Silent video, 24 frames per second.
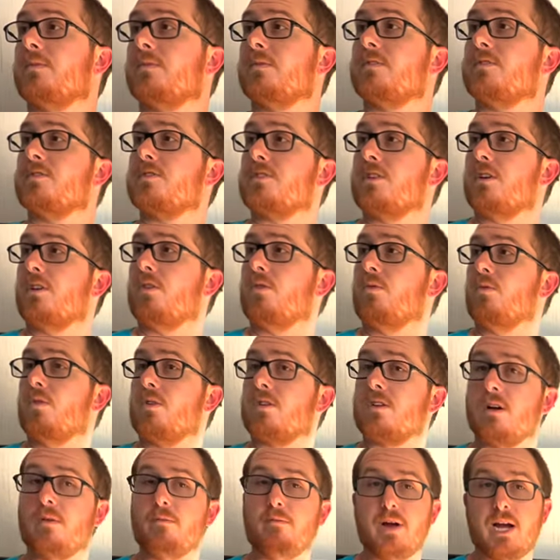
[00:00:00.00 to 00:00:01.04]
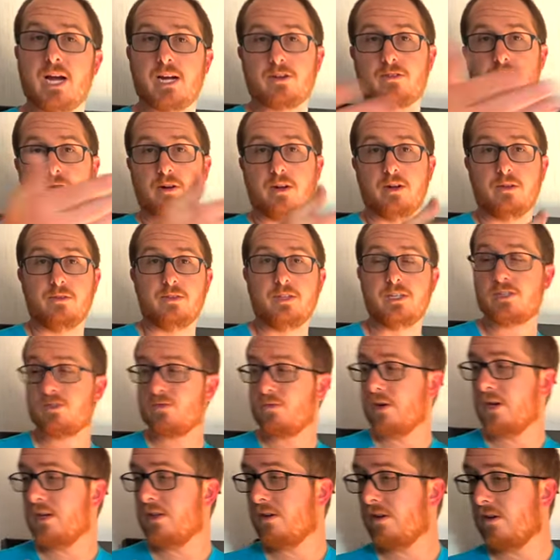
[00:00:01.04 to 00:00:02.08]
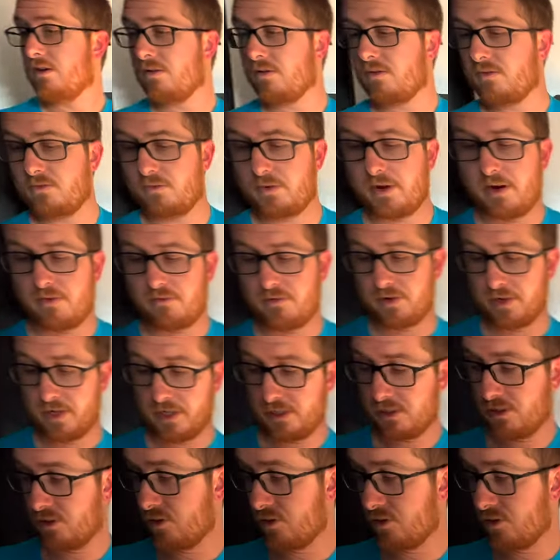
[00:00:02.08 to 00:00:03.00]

So we'll come back around this way though. We have a nice